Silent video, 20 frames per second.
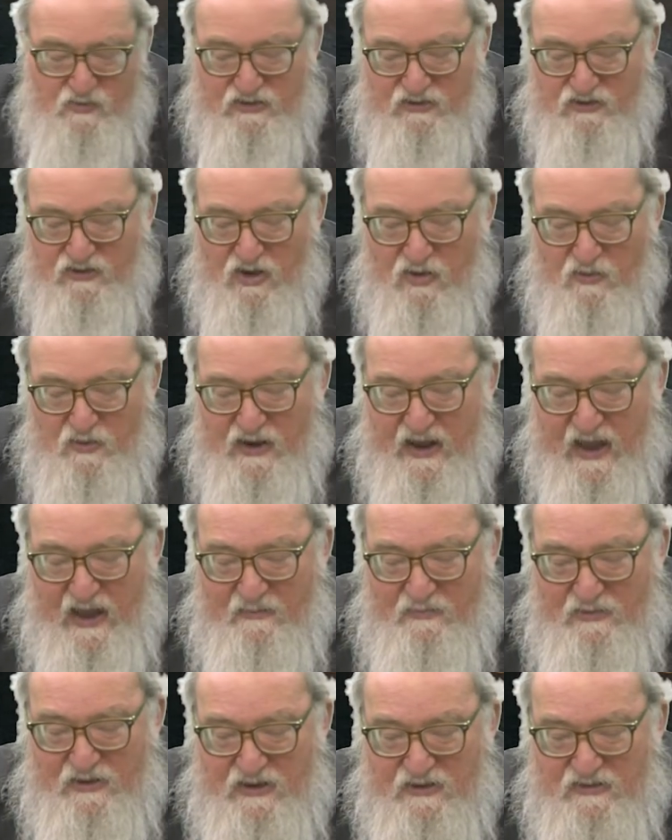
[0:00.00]
with no
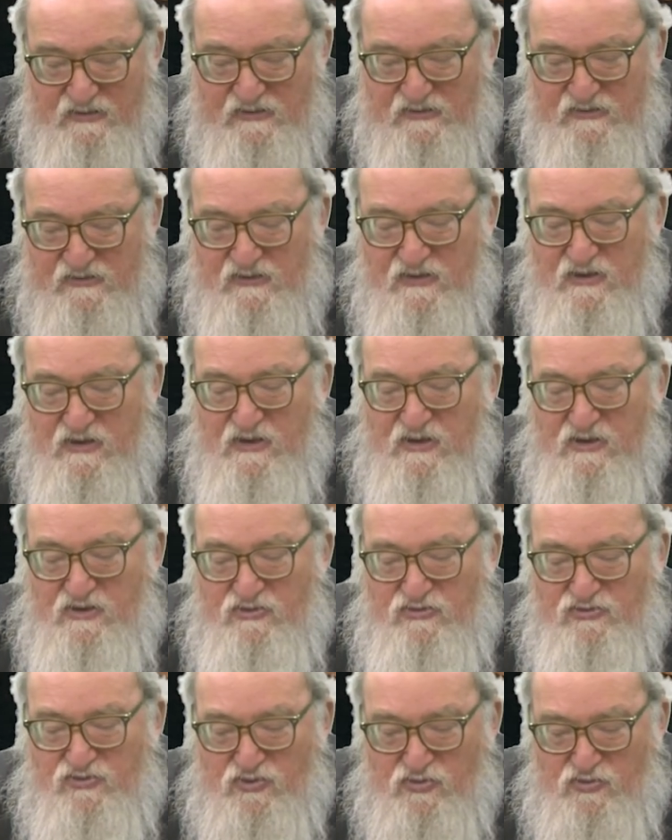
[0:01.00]
inhabitants.
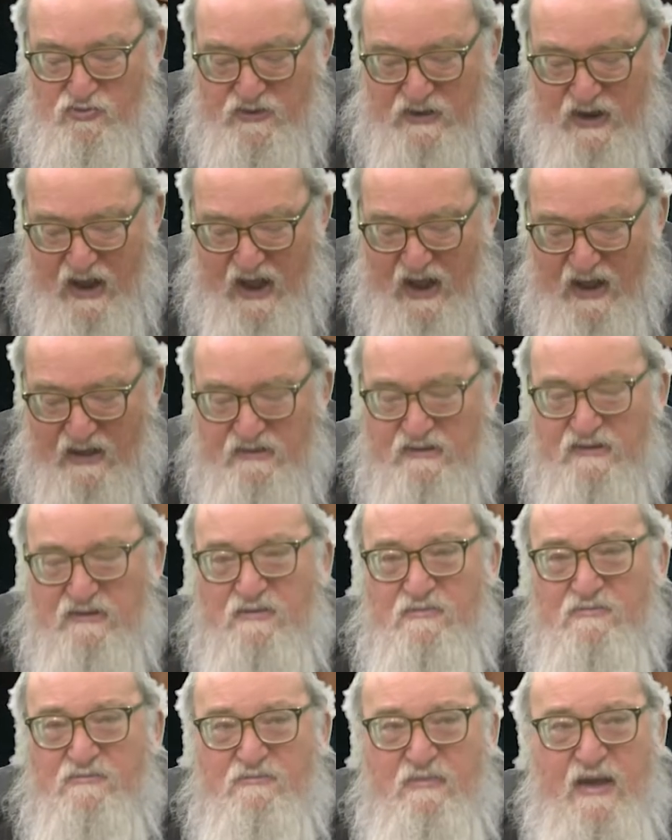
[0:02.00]
Do not
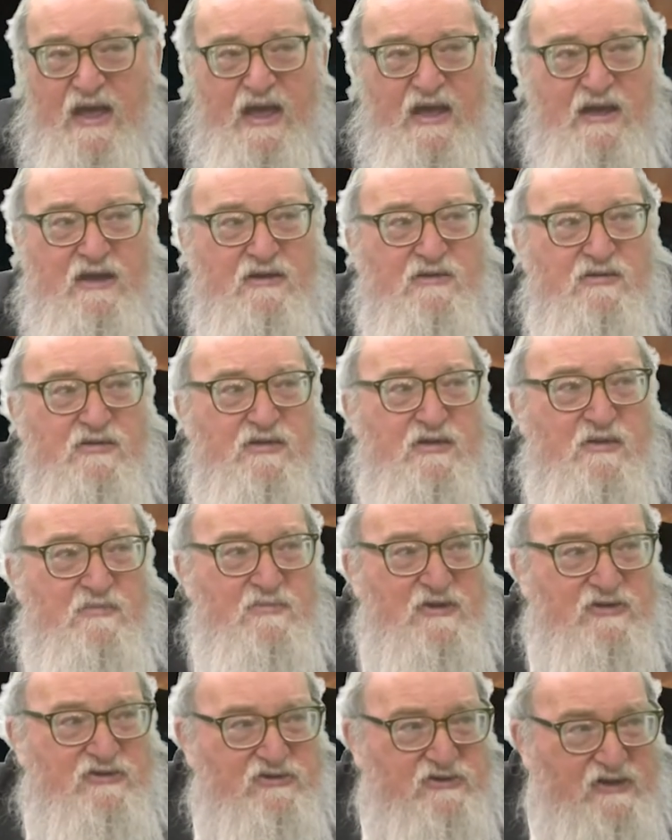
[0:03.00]
make the
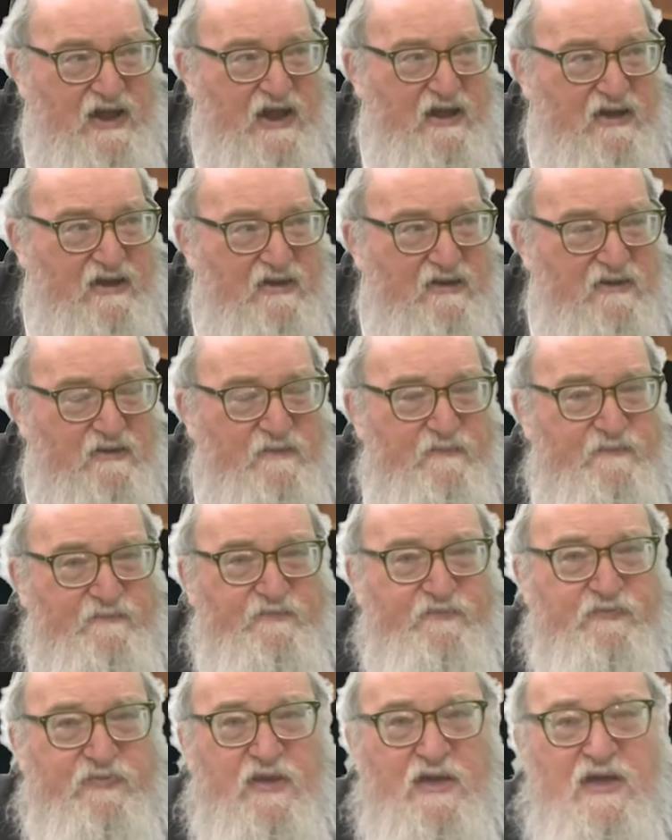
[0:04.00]
mistake
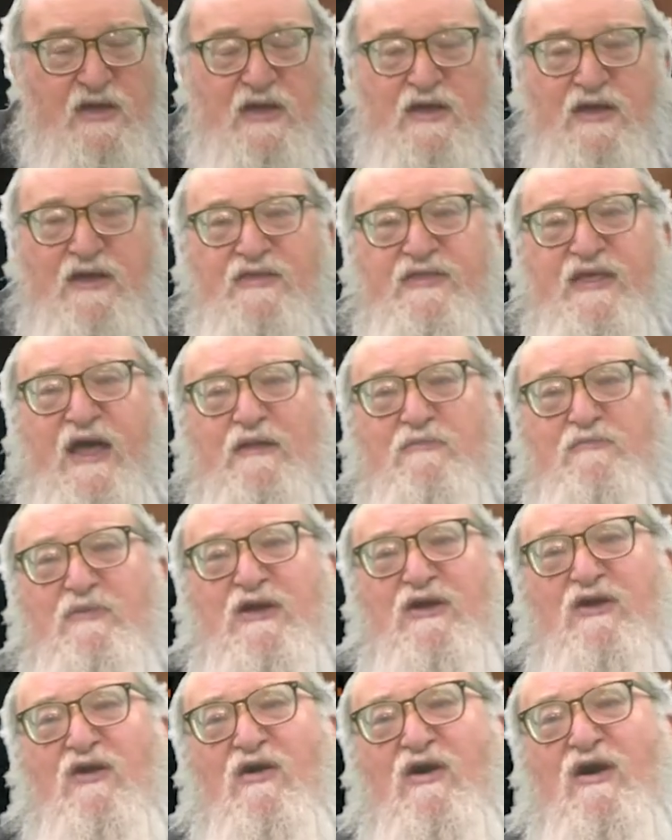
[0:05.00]
that
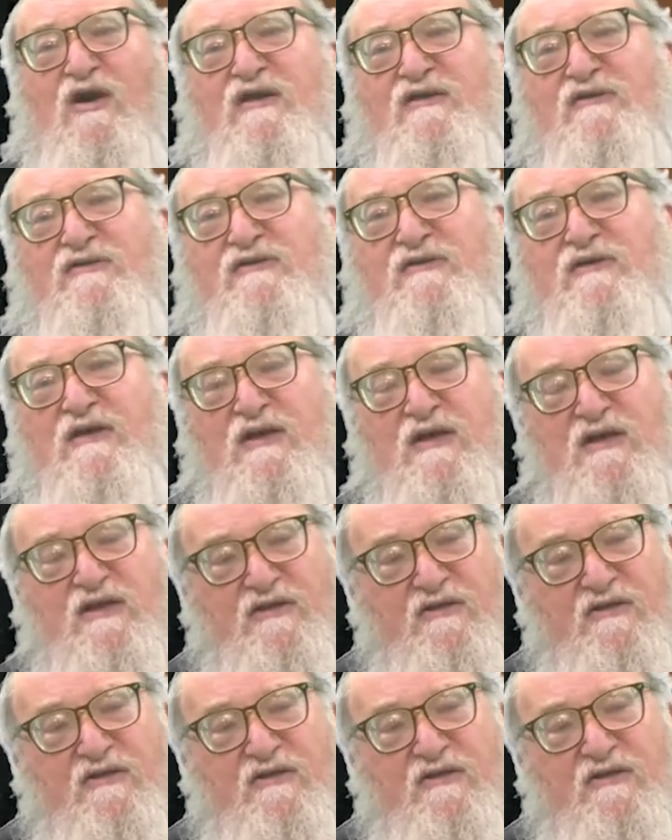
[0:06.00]
because